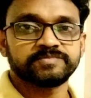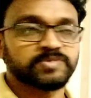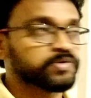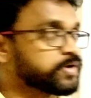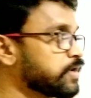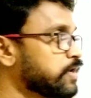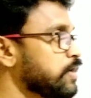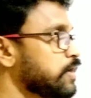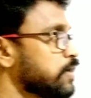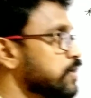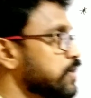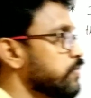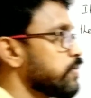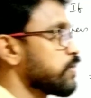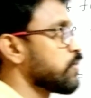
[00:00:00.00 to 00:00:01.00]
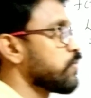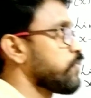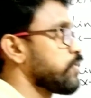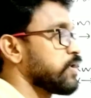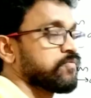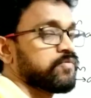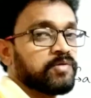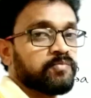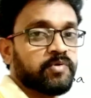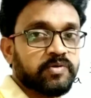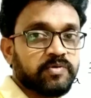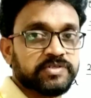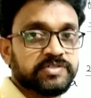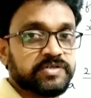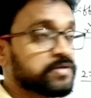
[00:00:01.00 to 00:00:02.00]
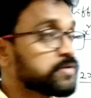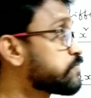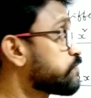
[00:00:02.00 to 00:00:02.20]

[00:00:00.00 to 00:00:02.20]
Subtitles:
Okay, now I go for one more question.